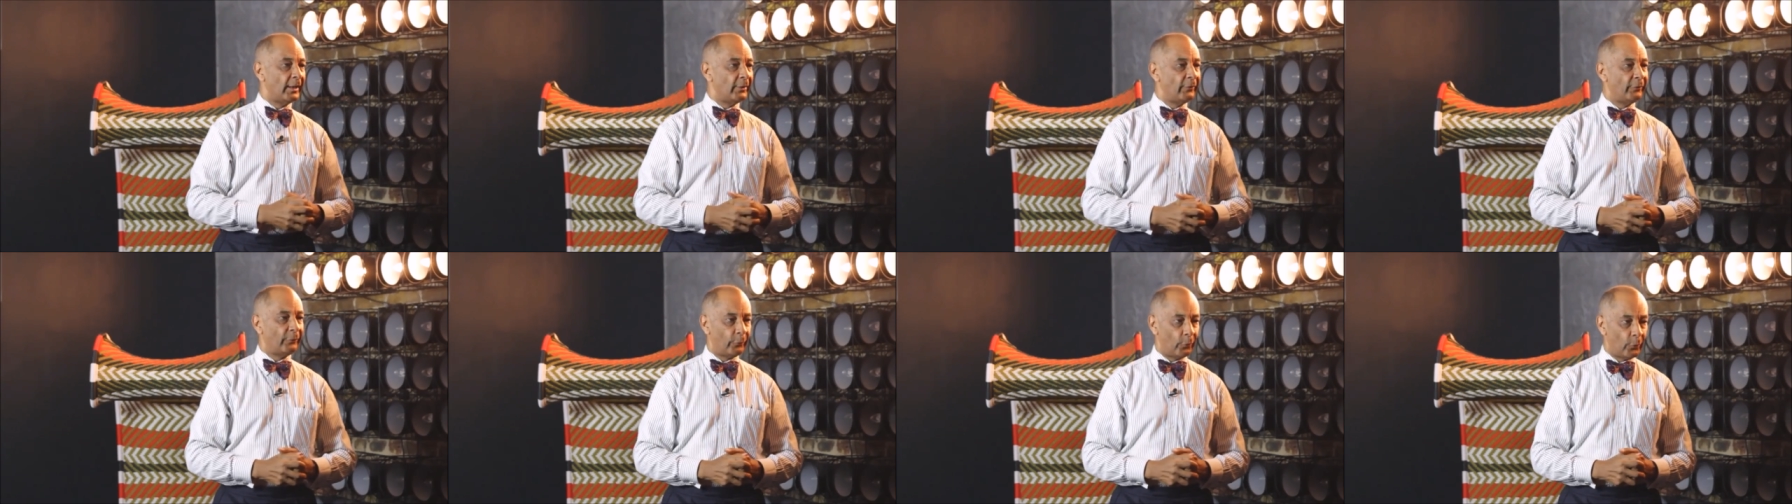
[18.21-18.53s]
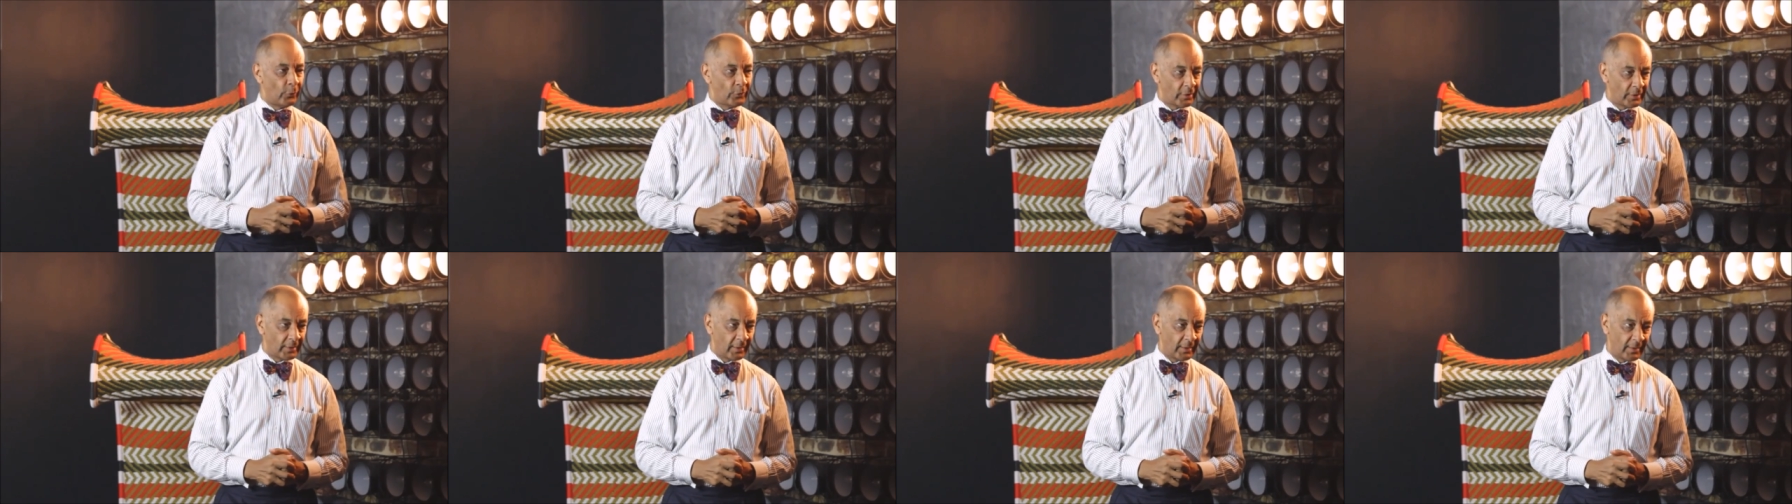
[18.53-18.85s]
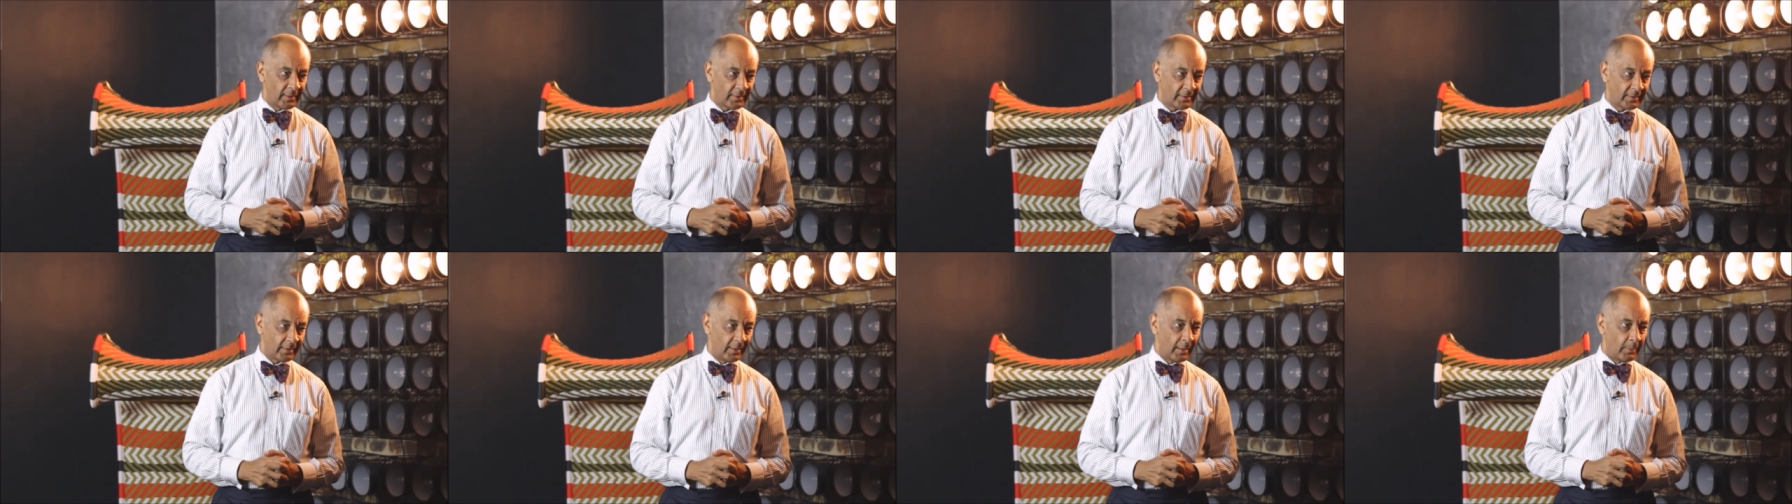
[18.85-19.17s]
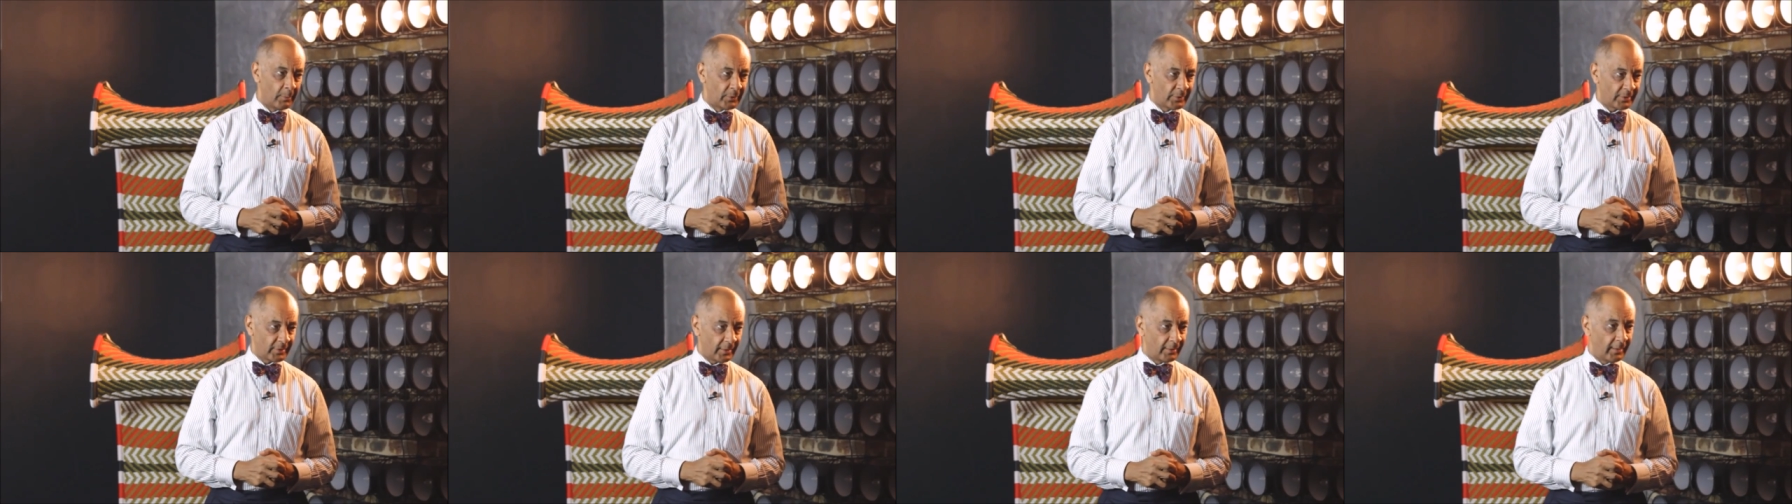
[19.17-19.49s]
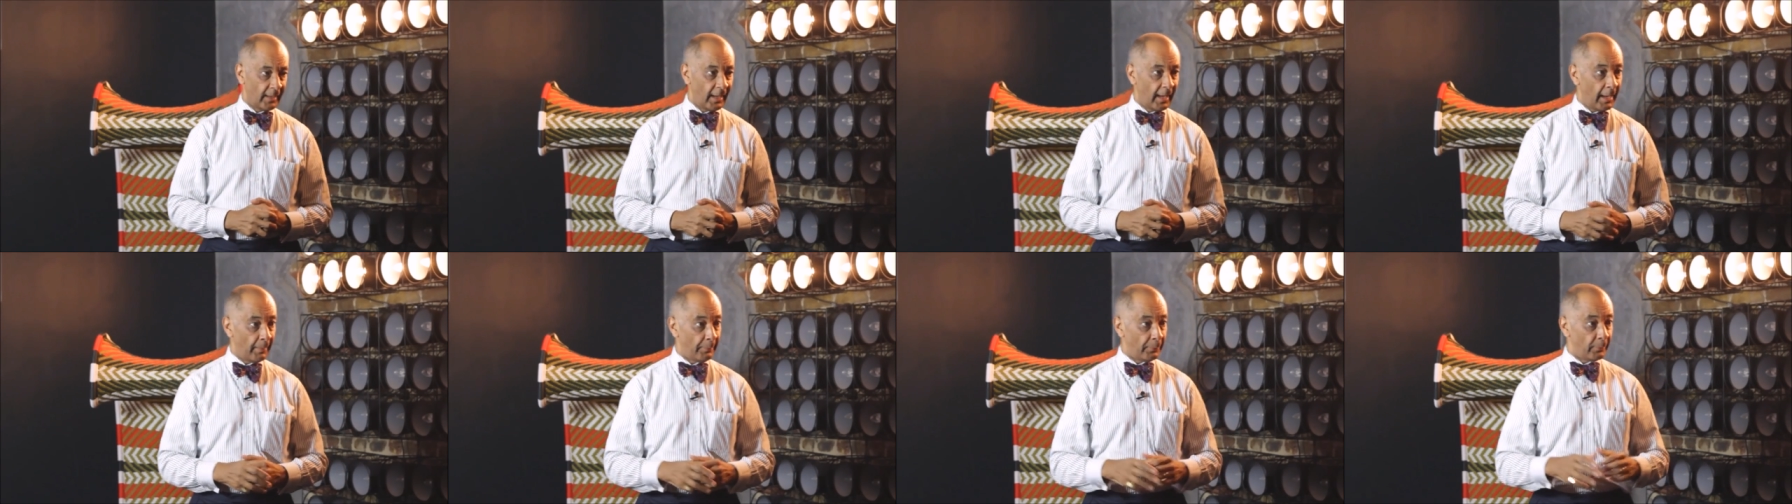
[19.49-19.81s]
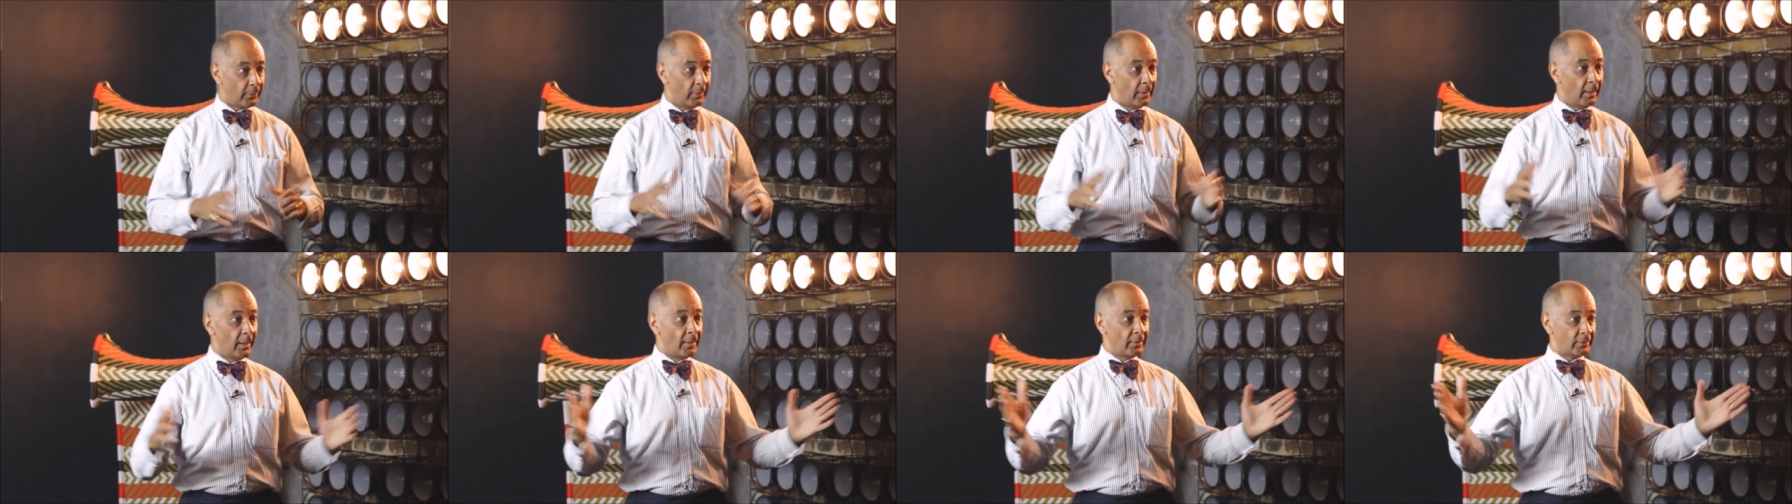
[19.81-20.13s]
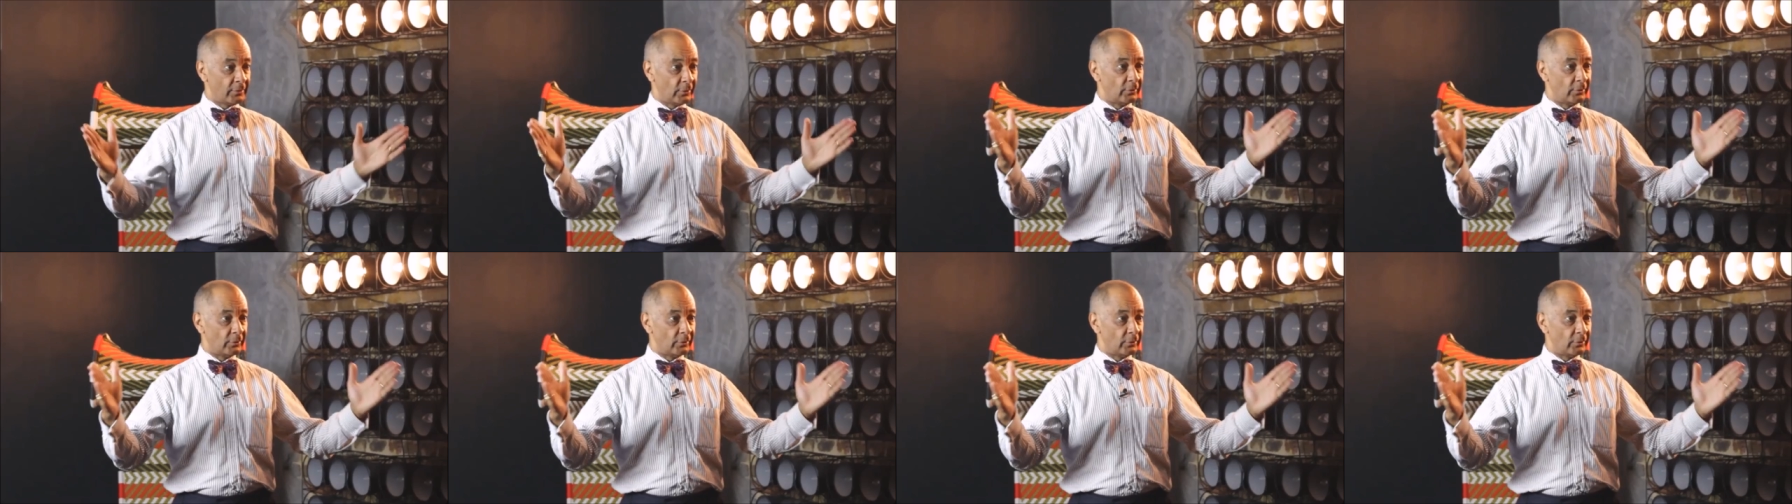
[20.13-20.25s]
in 40 years' time what's going to happen,